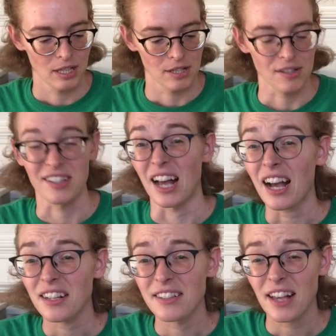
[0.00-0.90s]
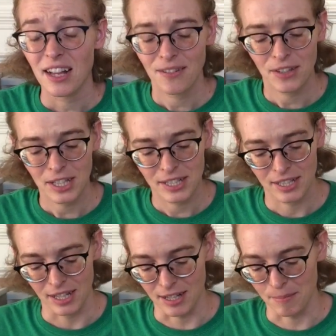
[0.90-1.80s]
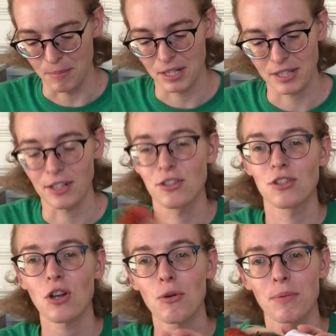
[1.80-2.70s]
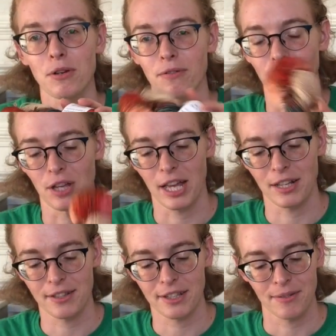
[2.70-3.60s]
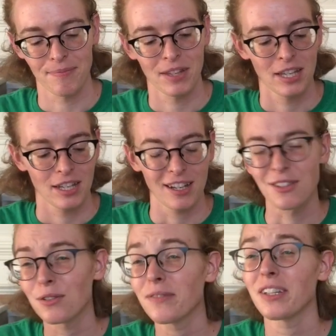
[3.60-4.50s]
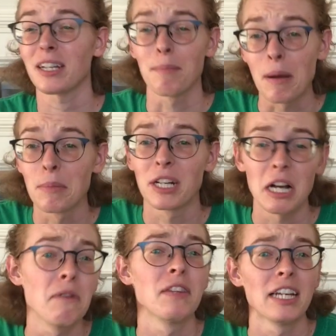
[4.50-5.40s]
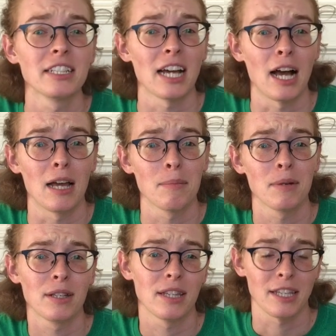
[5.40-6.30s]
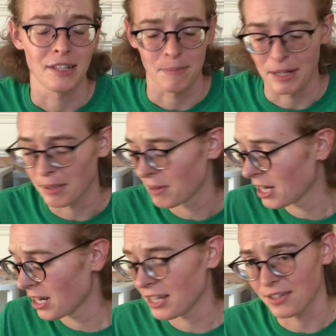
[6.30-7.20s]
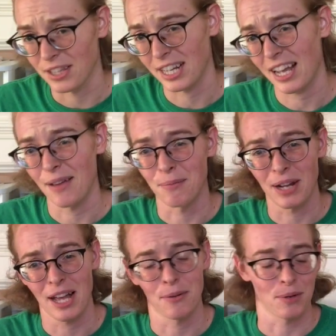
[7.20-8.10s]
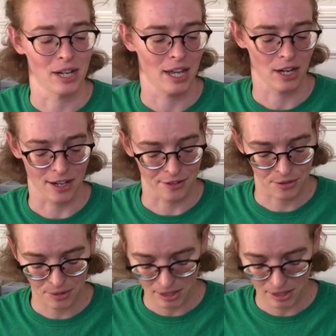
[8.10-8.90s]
socks out of it, but it's like so beautiful, and it's sort of like a memory of that time that he spent up there, and it's like I kind of want to hang on to